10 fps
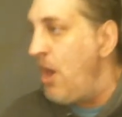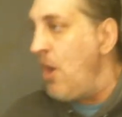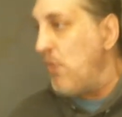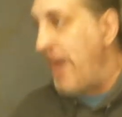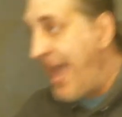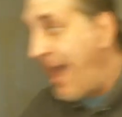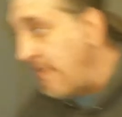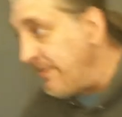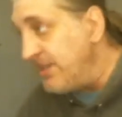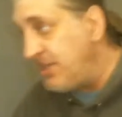What
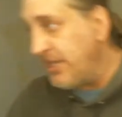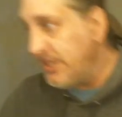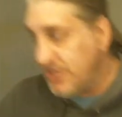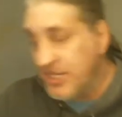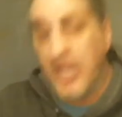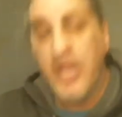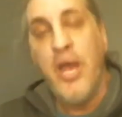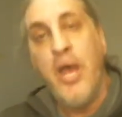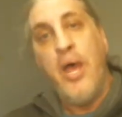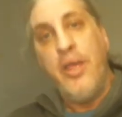happens is
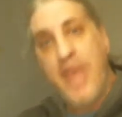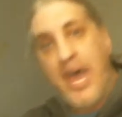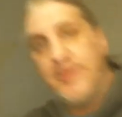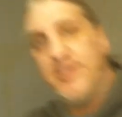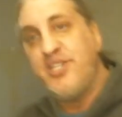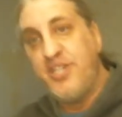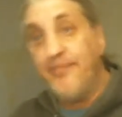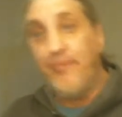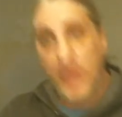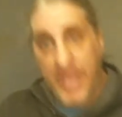that the
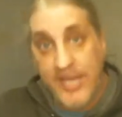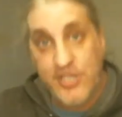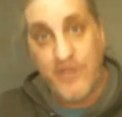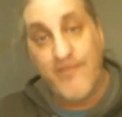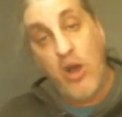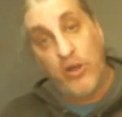simple kingship model,